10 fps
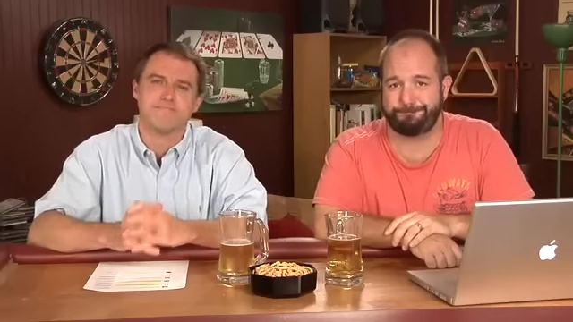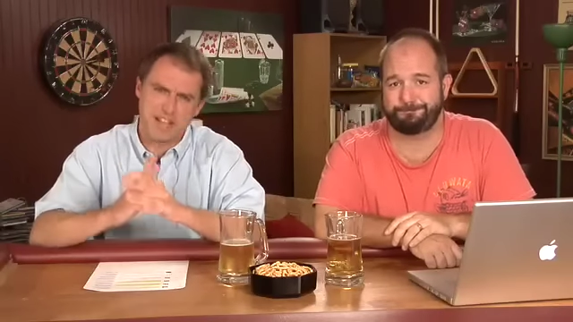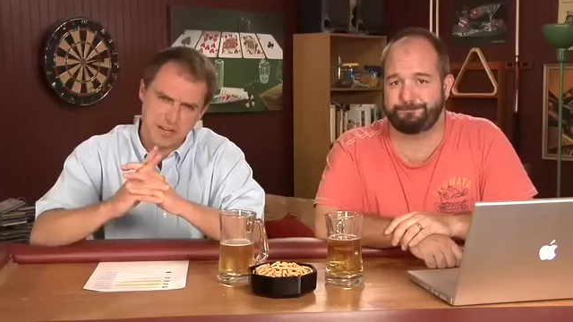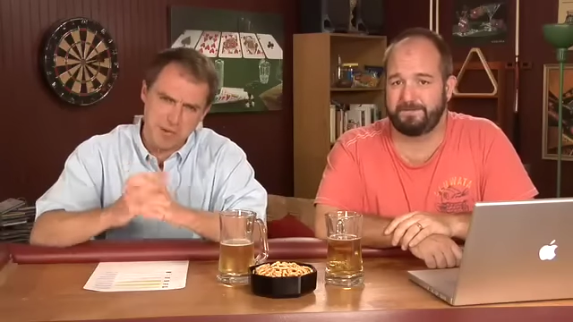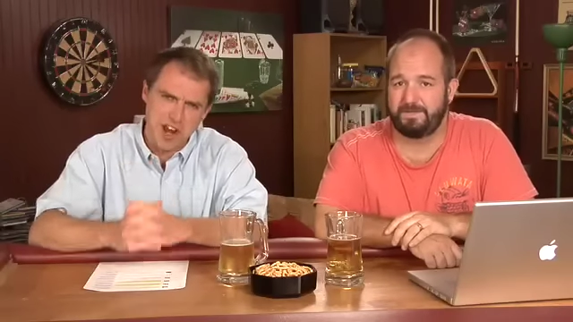
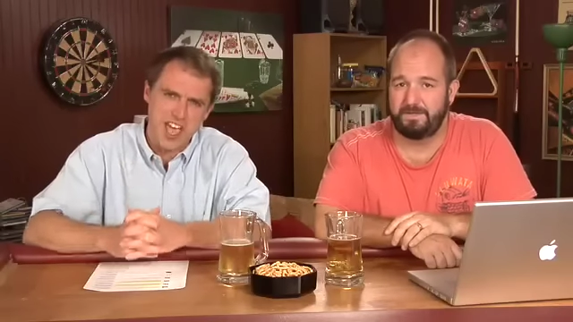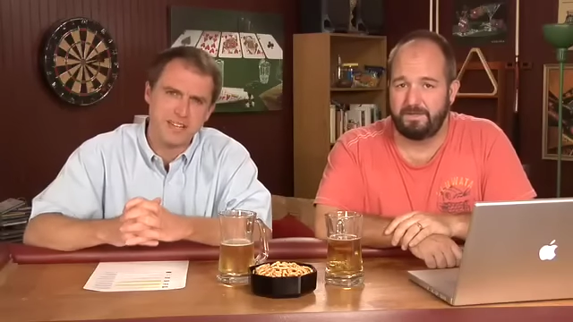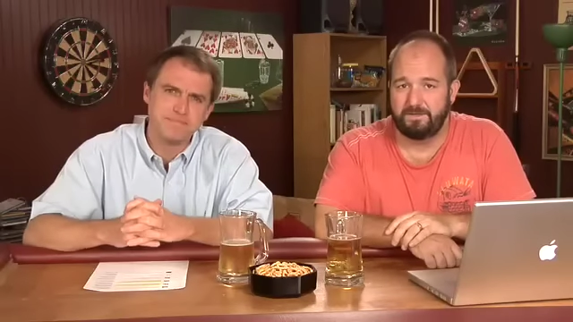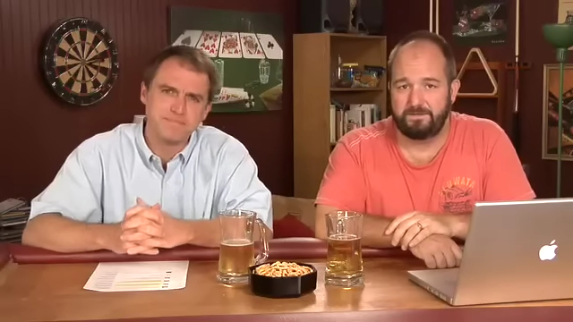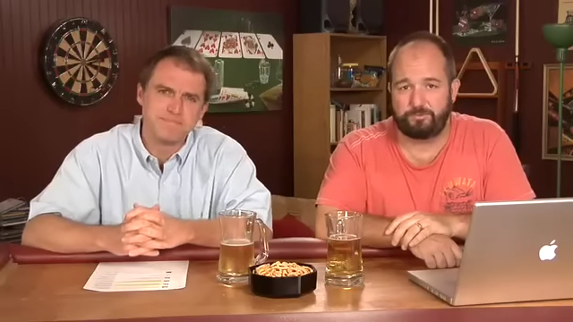Speaker 1: Daddy
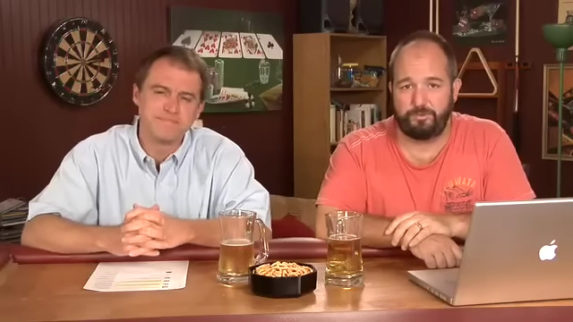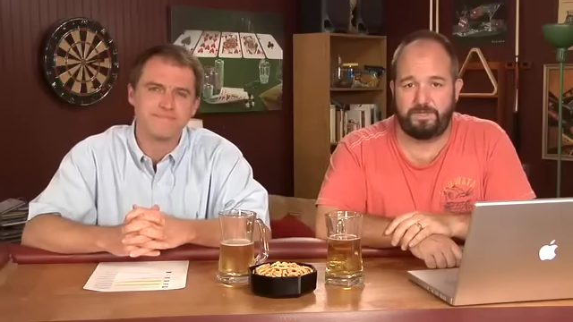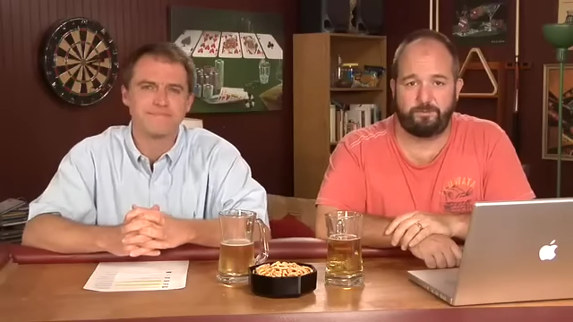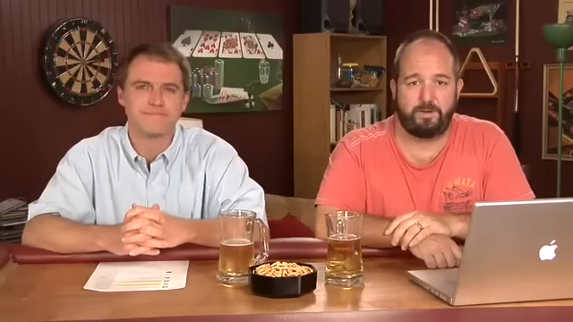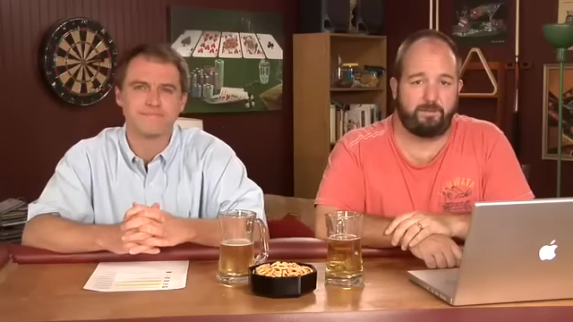Brad. This
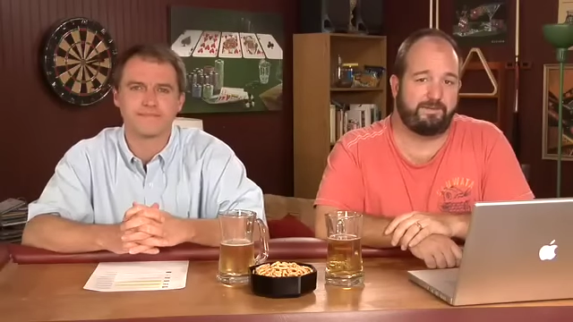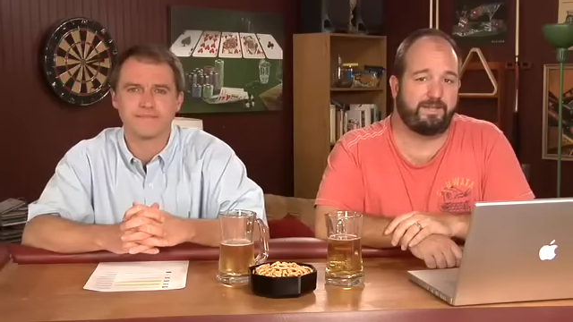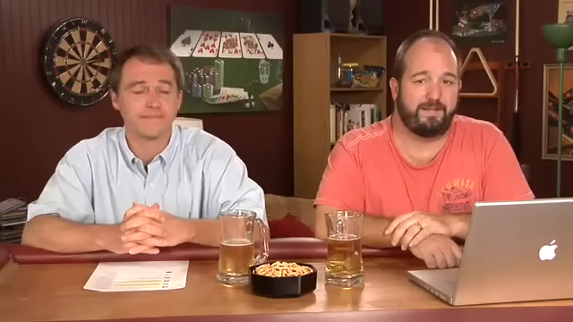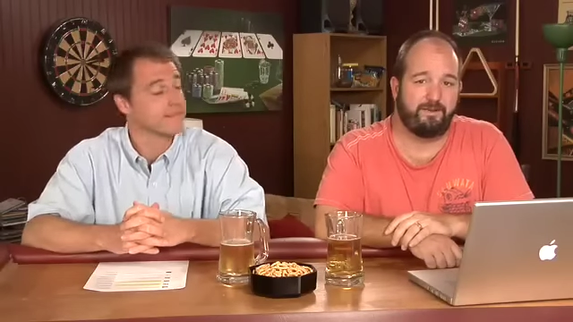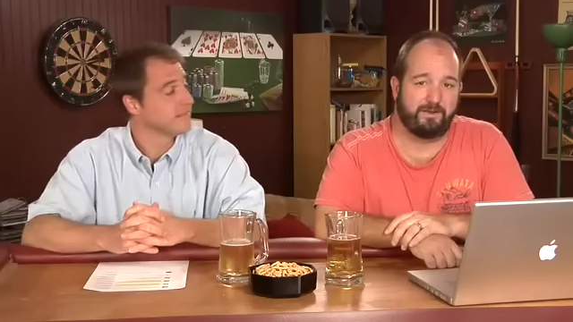week we're going to be
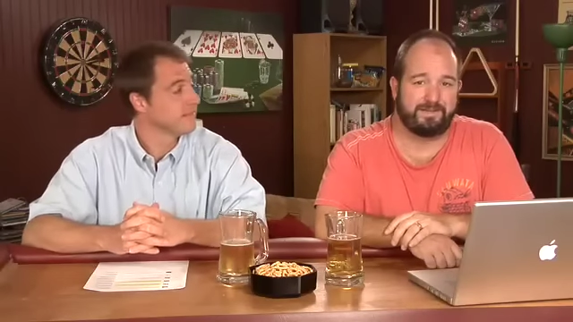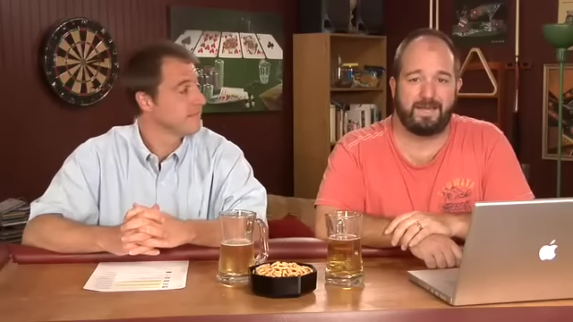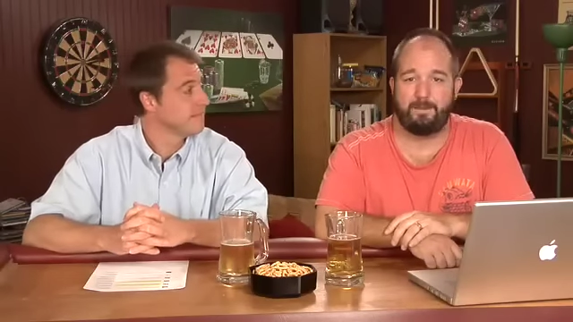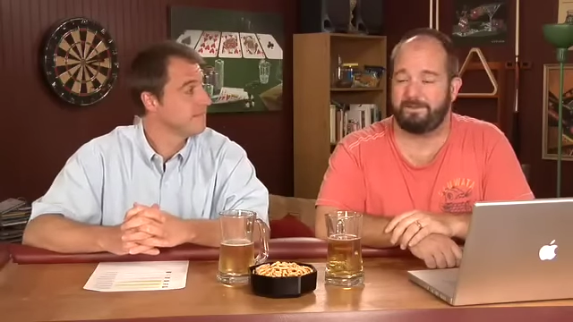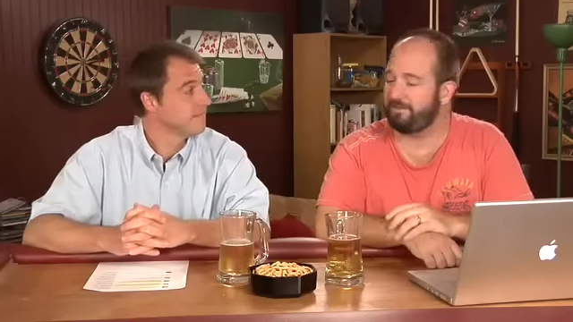taking on a
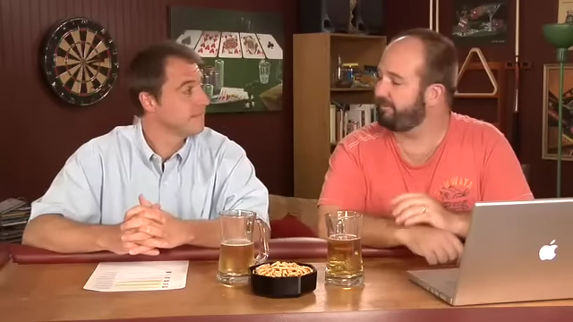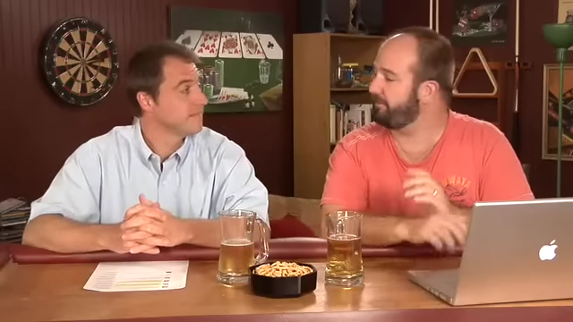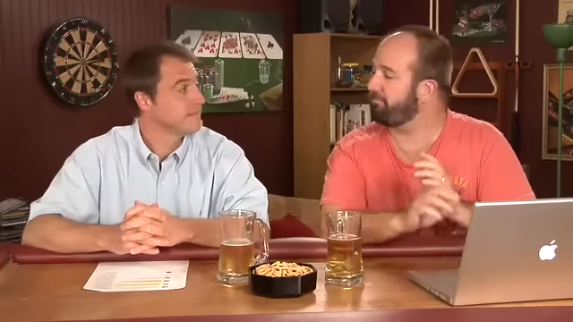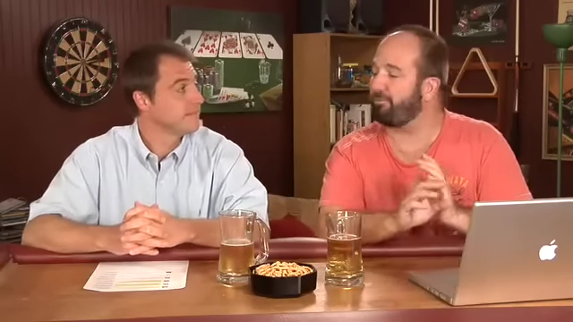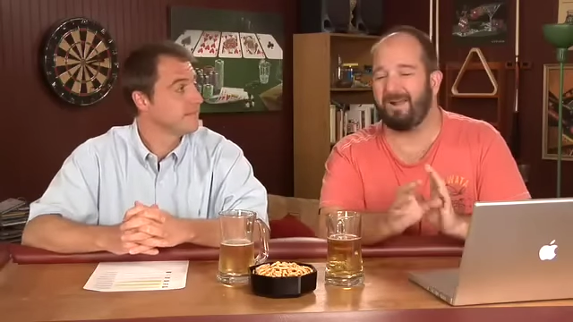topic that's
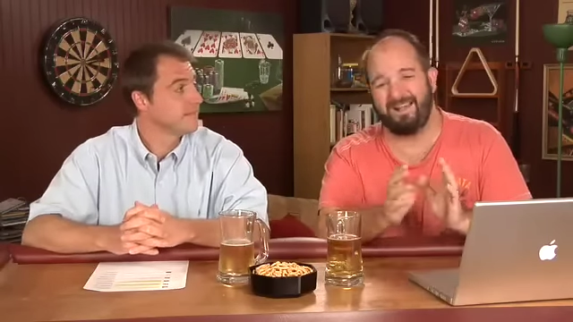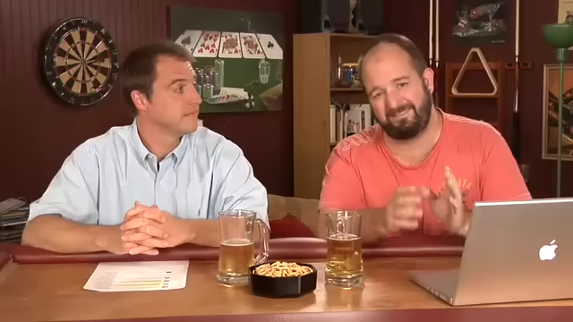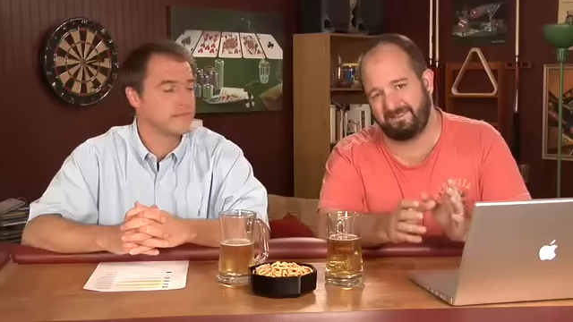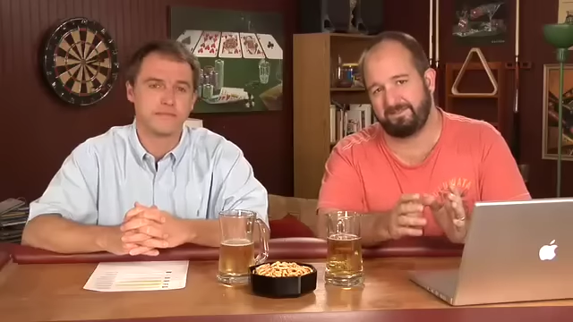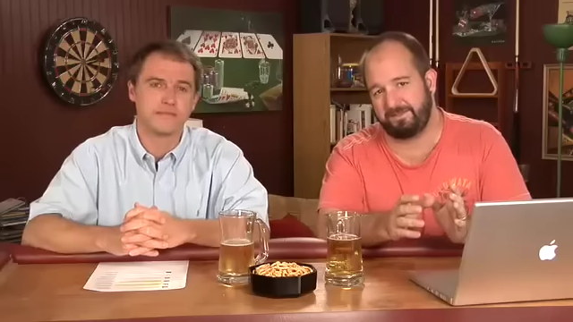
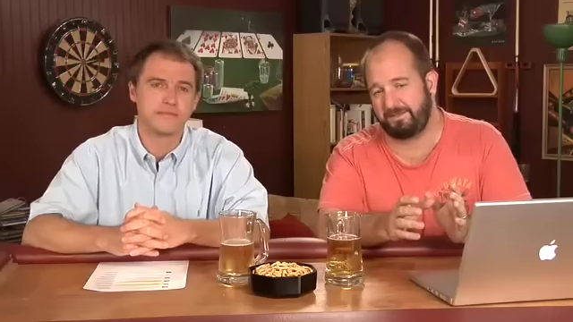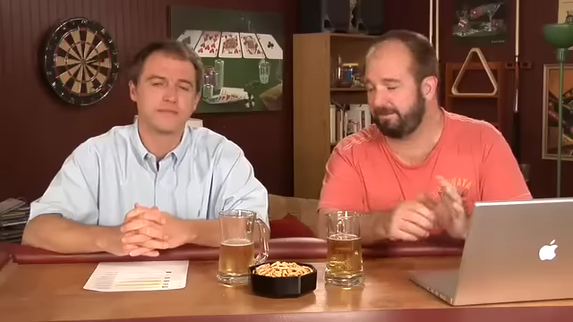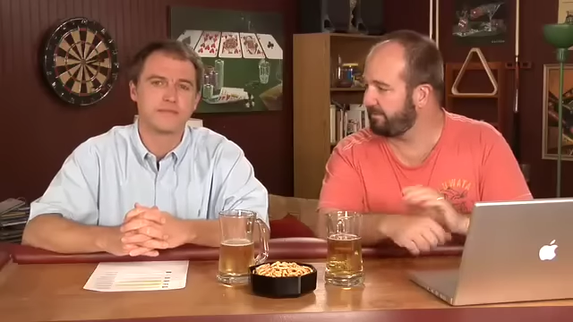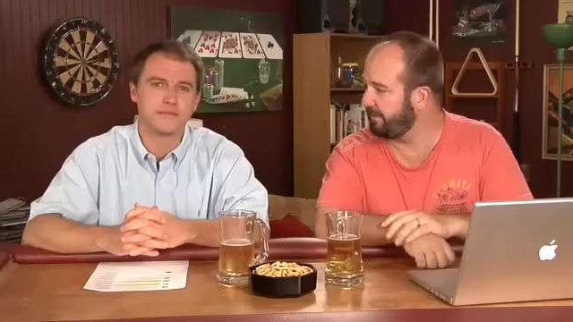surprisingly